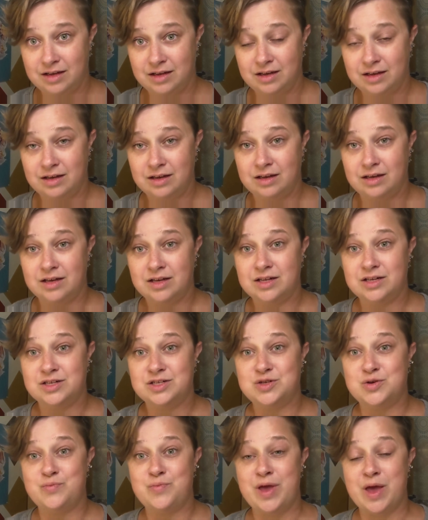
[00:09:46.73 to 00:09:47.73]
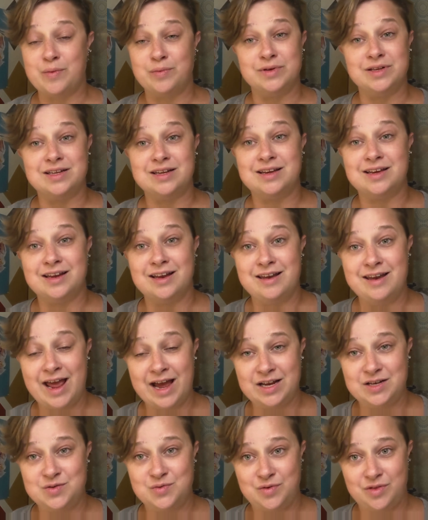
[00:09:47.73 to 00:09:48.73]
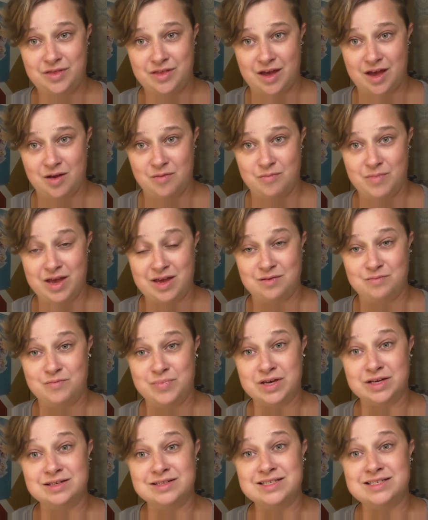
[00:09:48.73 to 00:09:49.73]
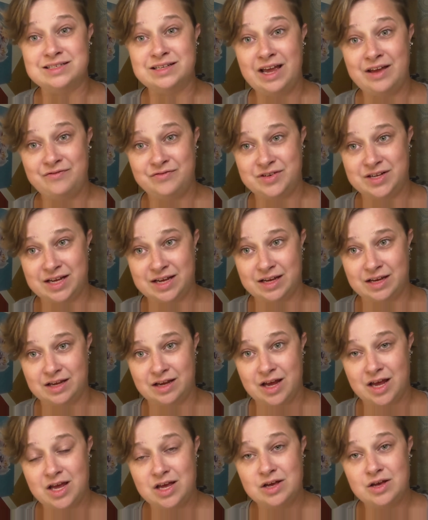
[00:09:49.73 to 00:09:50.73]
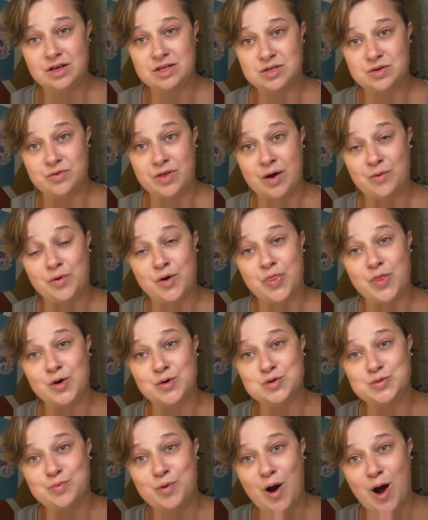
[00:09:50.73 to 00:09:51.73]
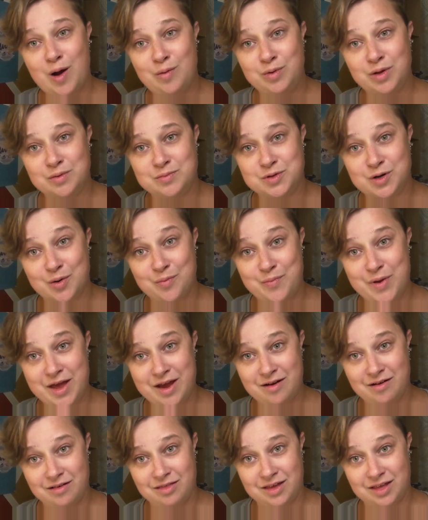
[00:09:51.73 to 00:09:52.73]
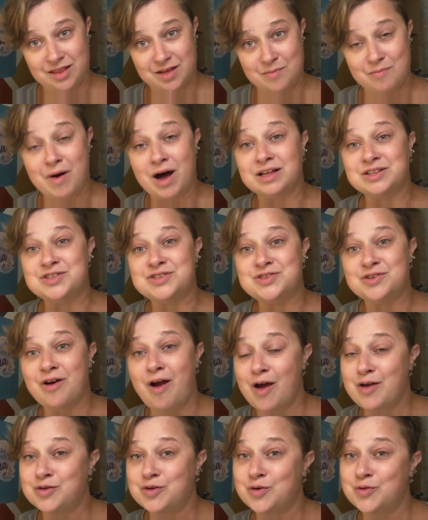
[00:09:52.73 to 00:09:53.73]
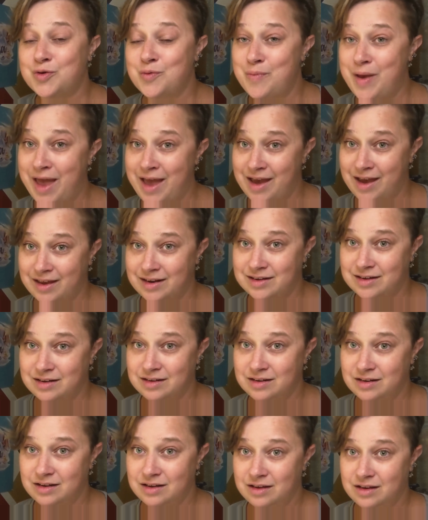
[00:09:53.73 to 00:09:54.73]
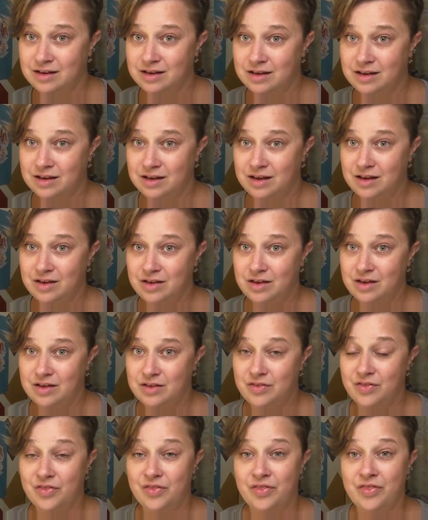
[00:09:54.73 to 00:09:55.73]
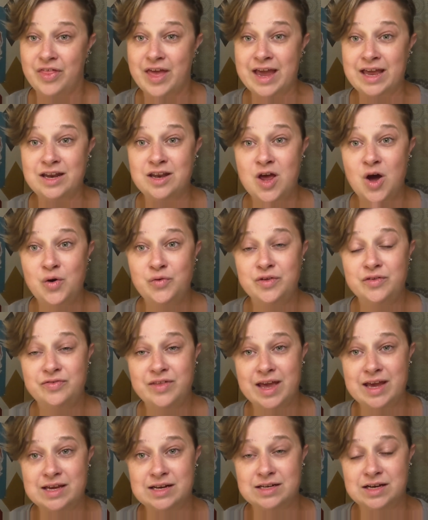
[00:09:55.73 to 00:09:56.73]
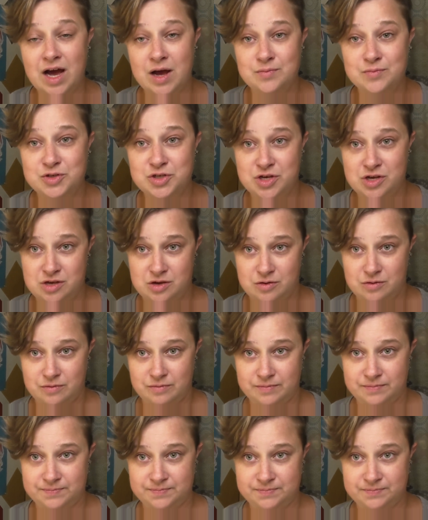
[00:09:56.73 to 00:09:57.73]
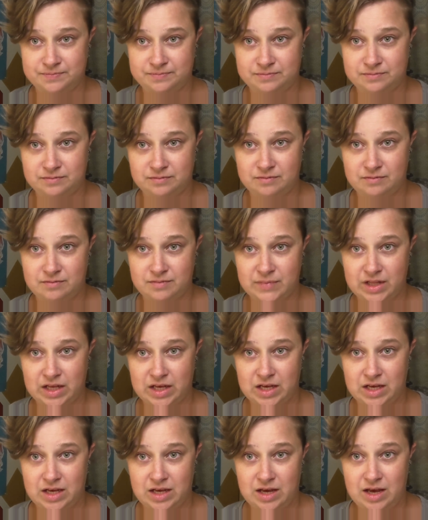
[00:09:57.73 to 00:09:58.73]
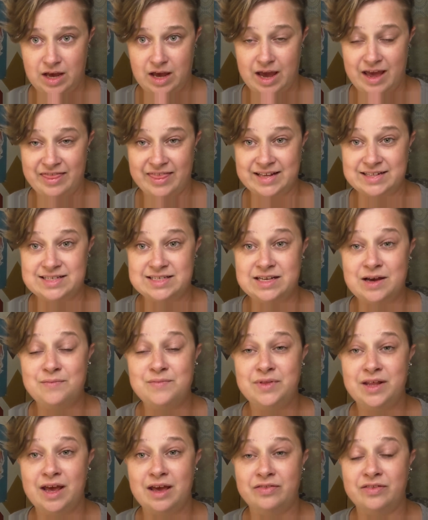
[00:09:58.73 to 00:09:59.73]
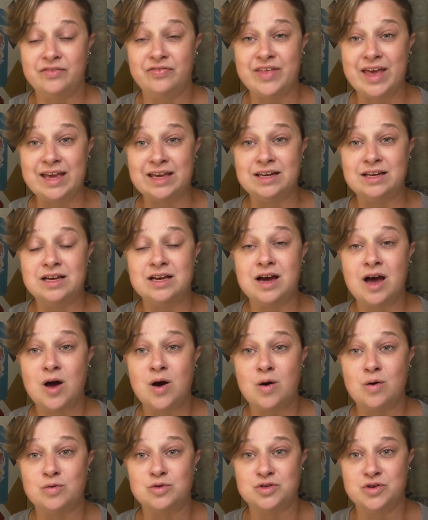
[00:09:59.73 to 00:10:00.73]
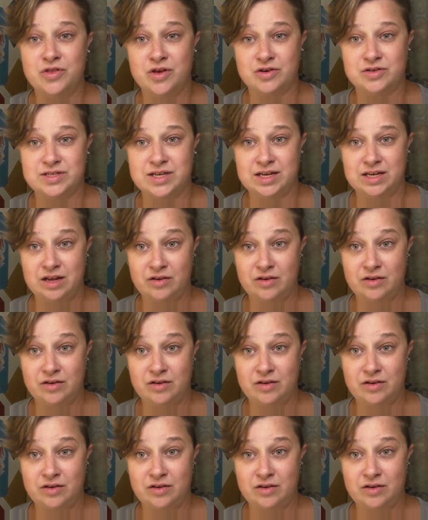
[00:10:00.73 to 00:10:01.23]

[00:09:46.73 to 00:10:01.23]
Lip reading: to be able to connect with them and build safety so that when those problems are bigger than the monster under the bed, they know that they can come to you, and that someday that they can go to their significant